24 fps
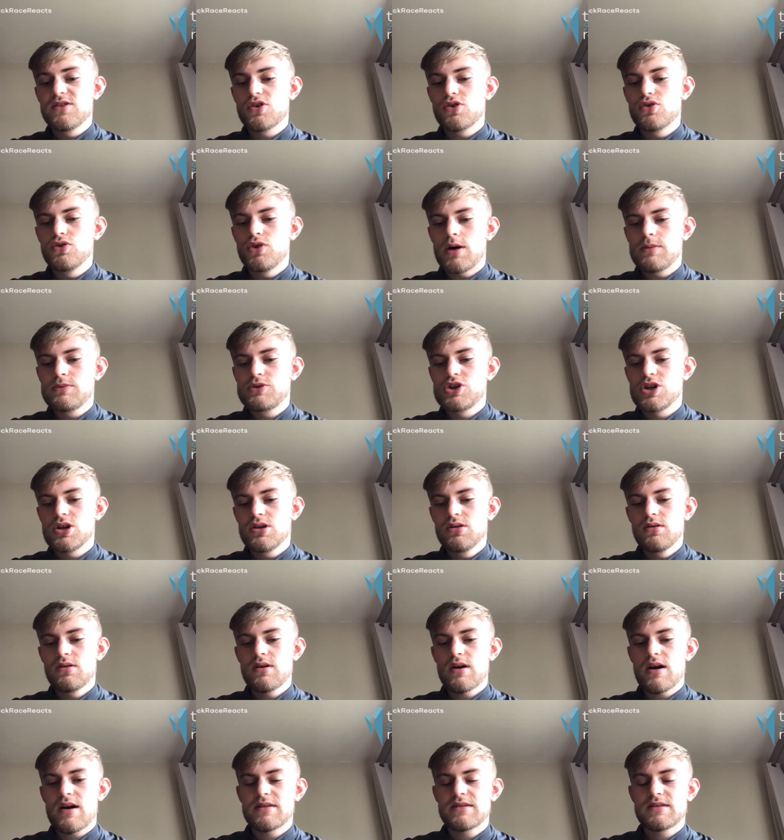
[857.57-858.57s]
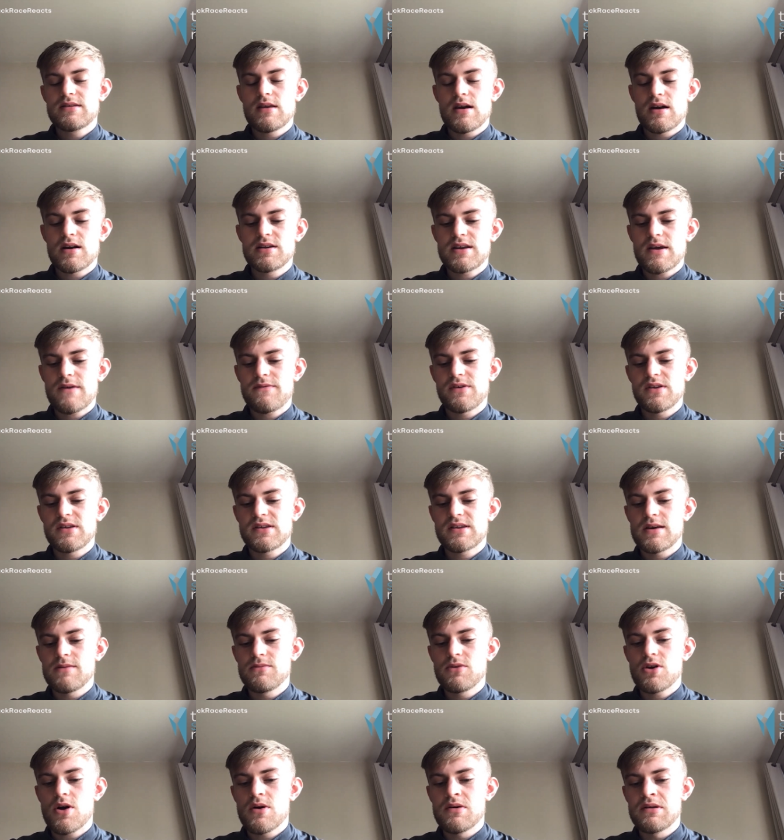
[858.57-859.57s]
a good option. I could definitely see
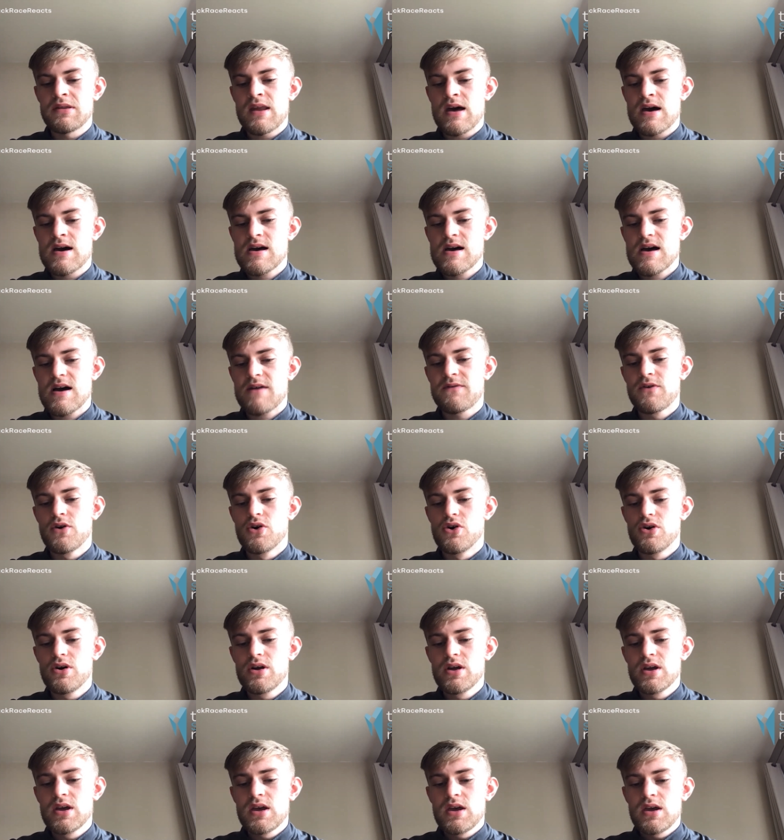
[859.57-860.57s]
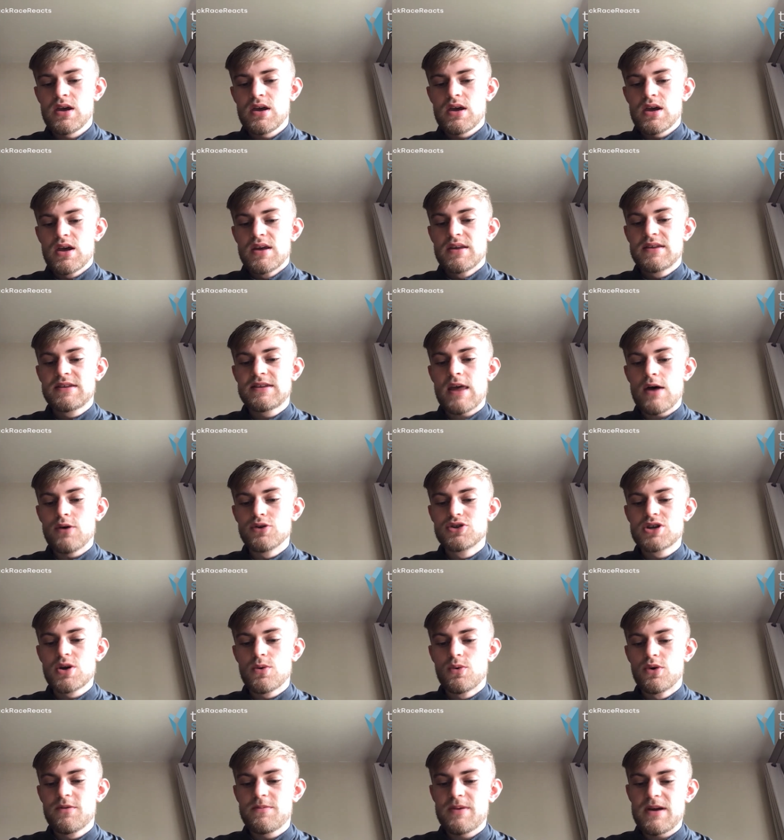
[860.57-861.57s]
him going there. I thought Celtic
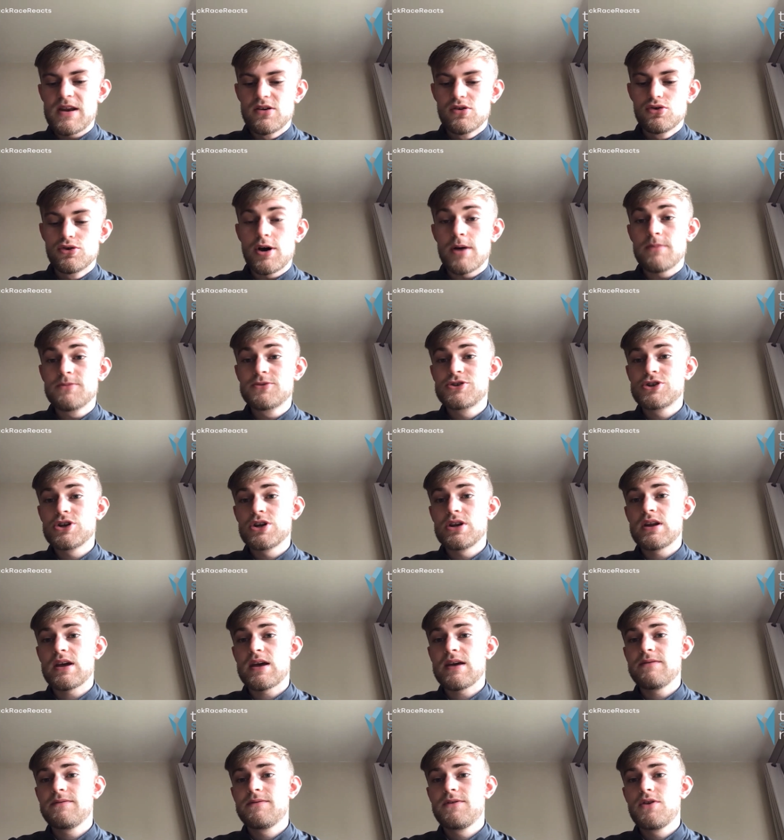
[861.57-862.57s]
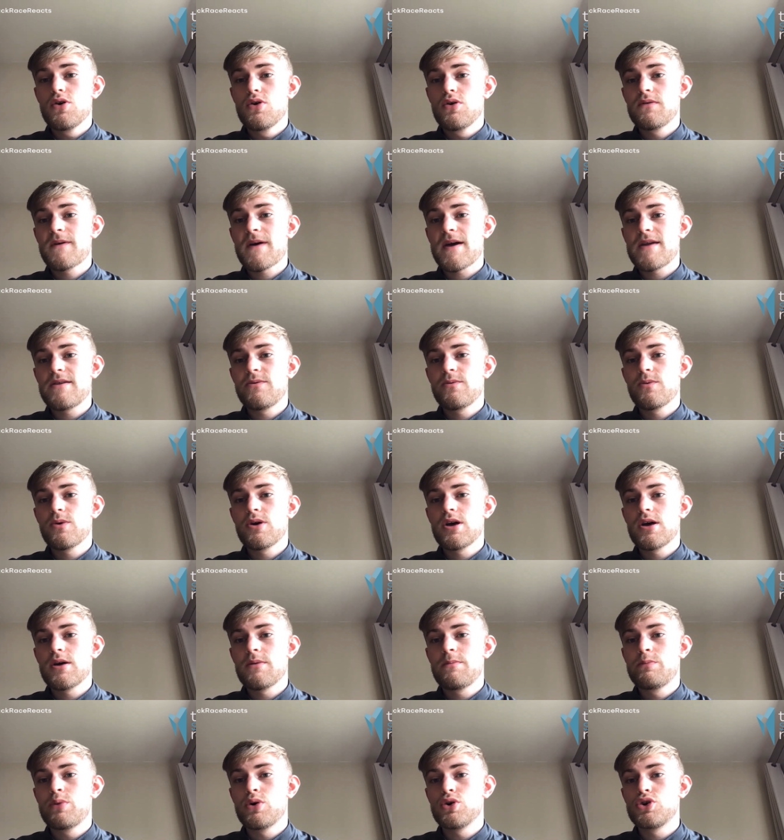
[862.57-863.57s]
would have been a good option if North End
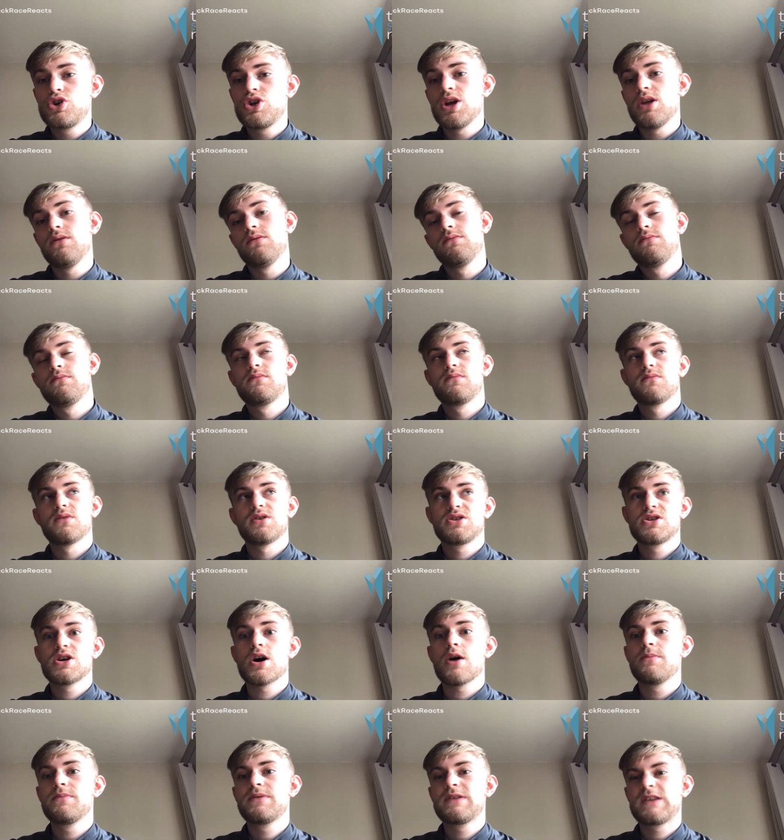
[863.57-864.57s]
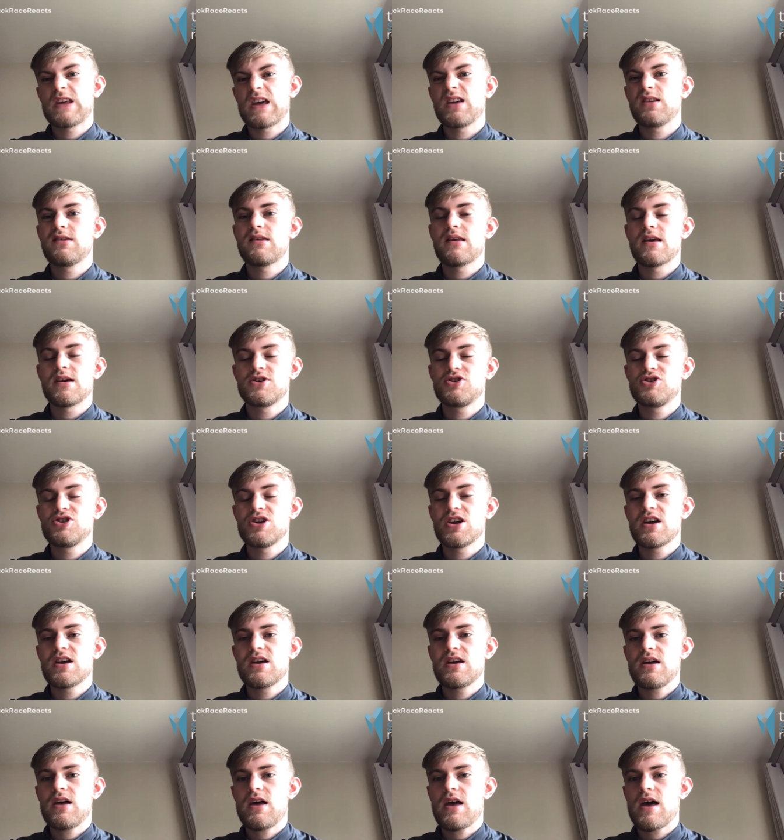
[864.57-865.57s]
were pushing the top six this
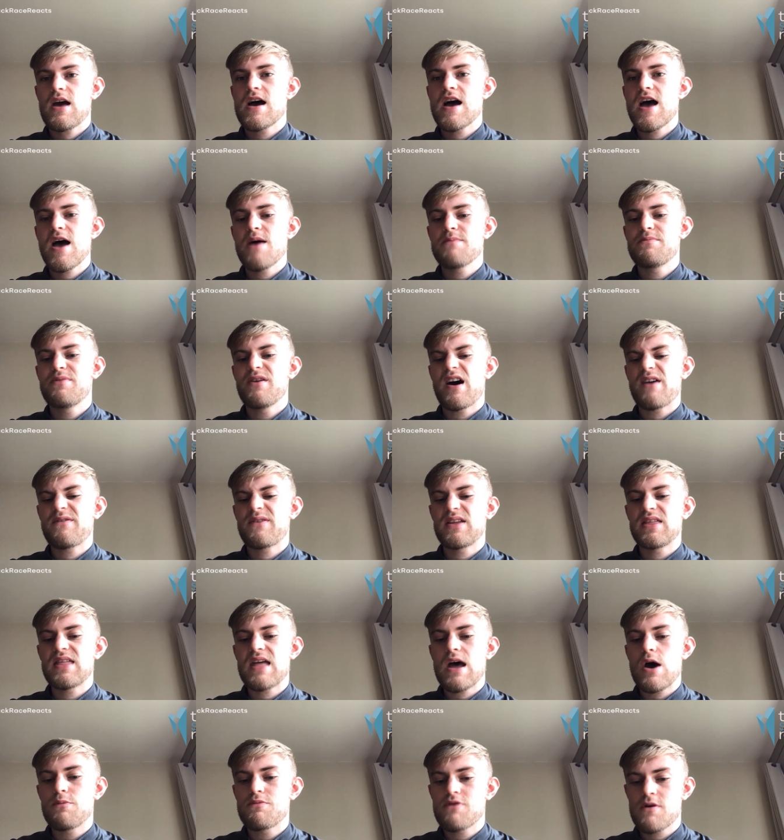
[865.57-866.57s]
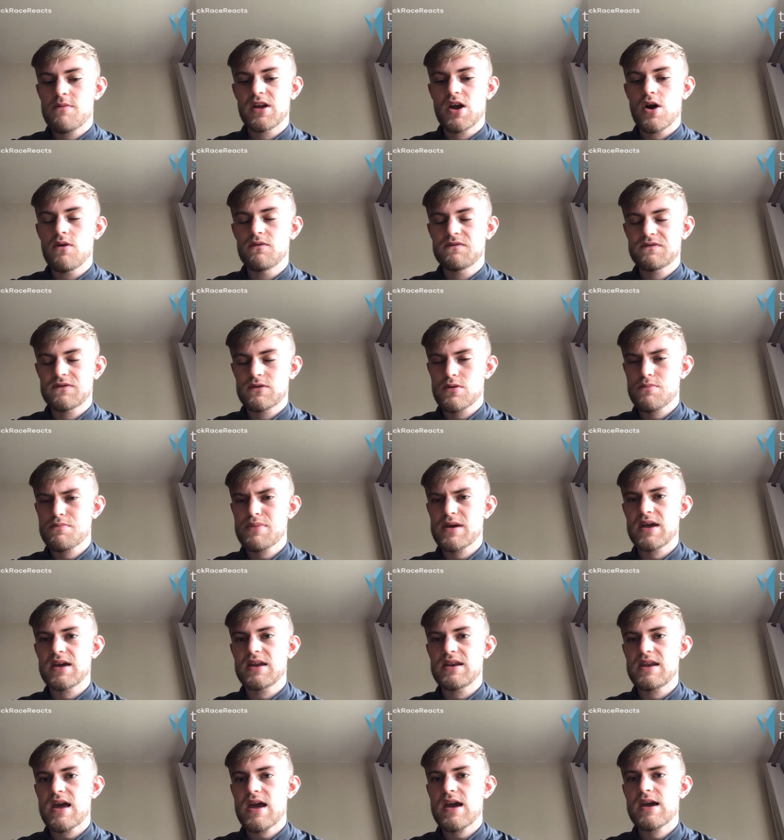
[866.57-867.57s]
year, but I think they'll probably go for a bigger
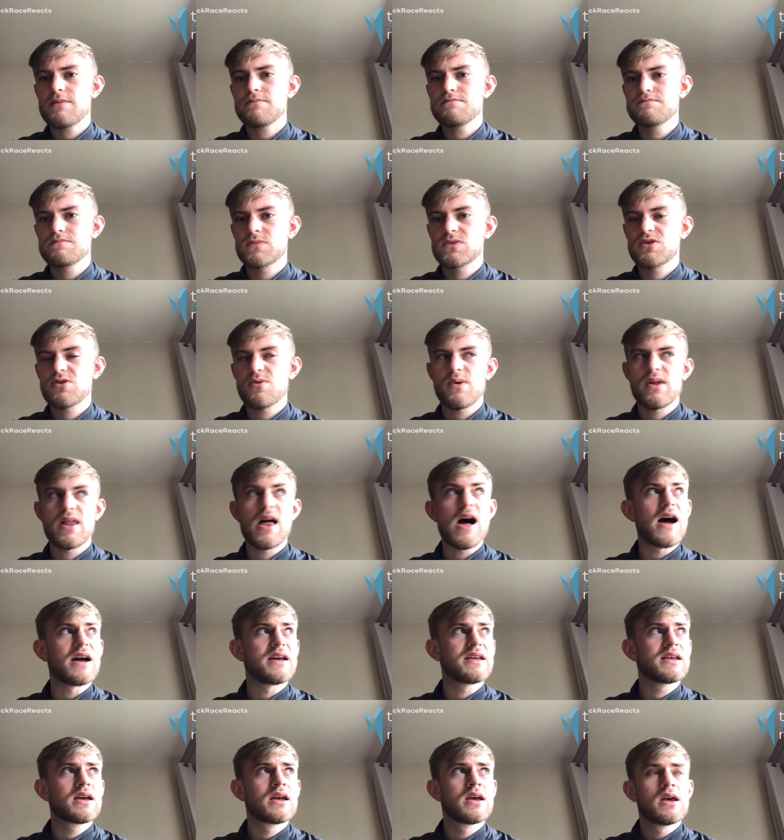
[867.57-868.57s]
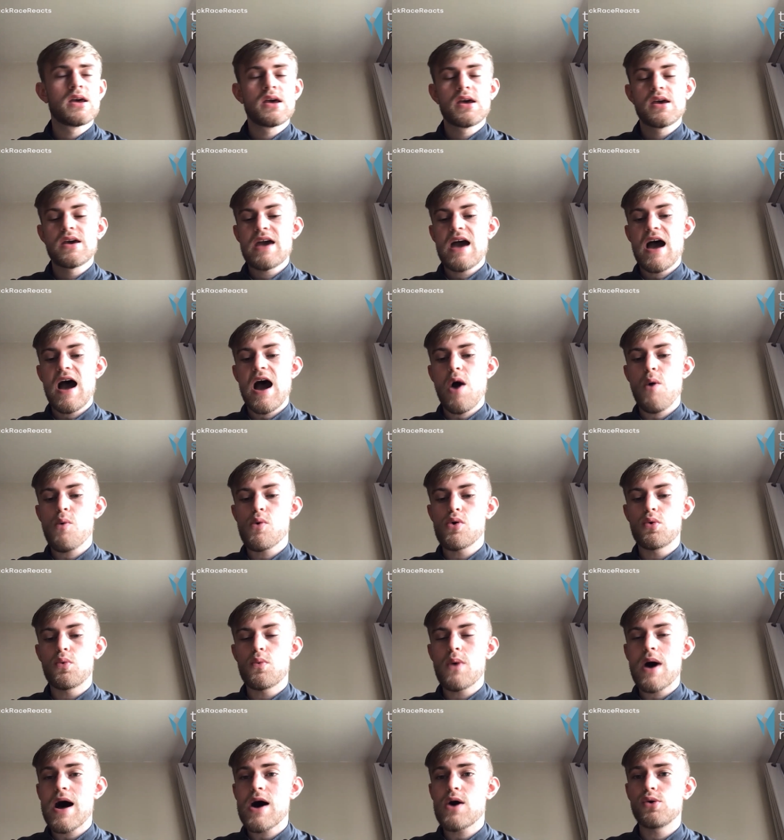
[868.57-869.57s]
name, someone like Howell
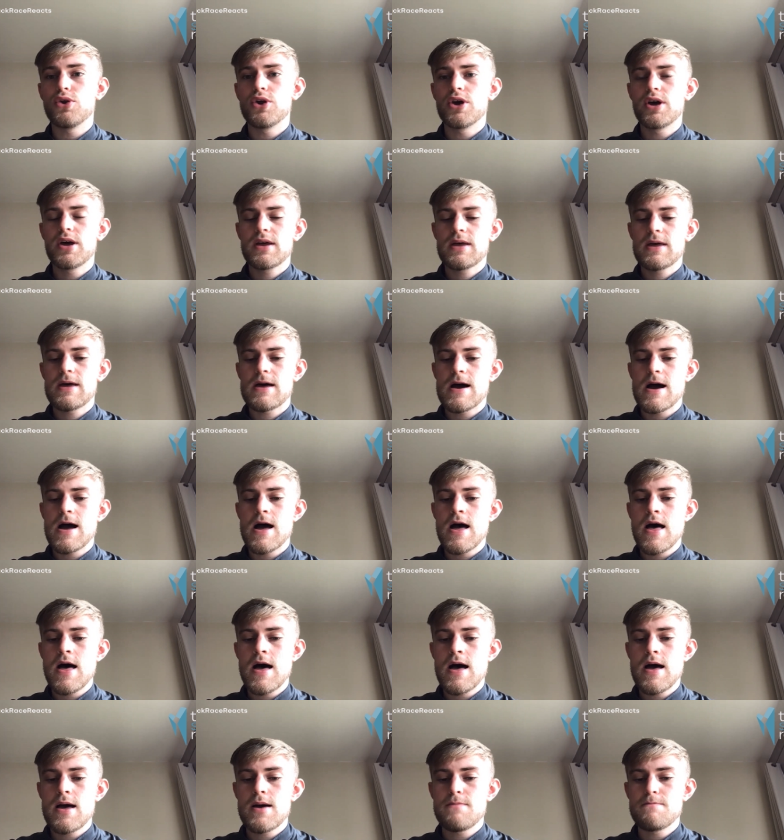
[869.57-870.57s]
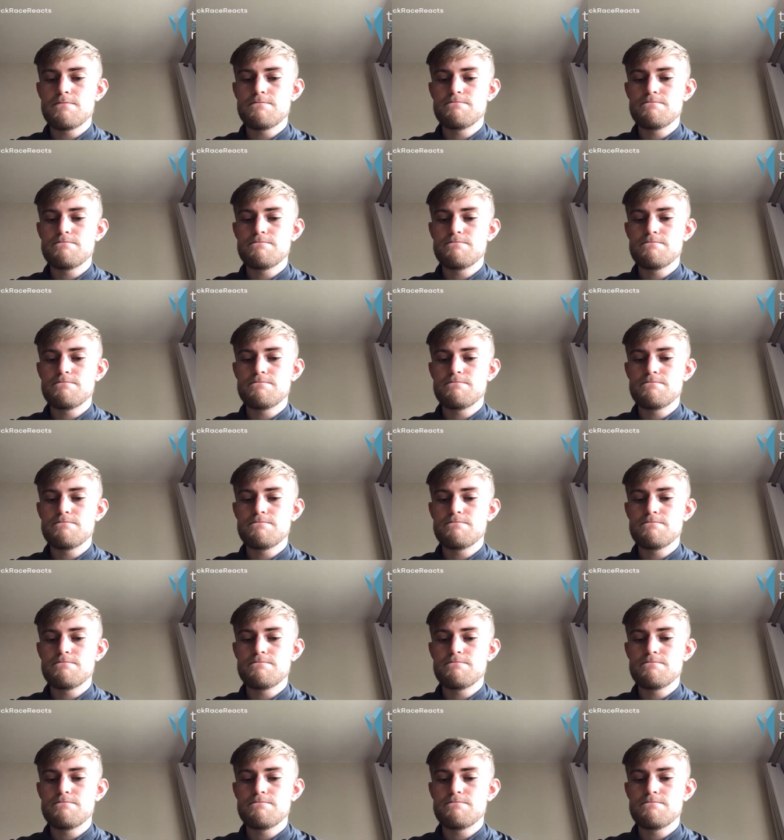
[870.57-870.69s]
Wilder. I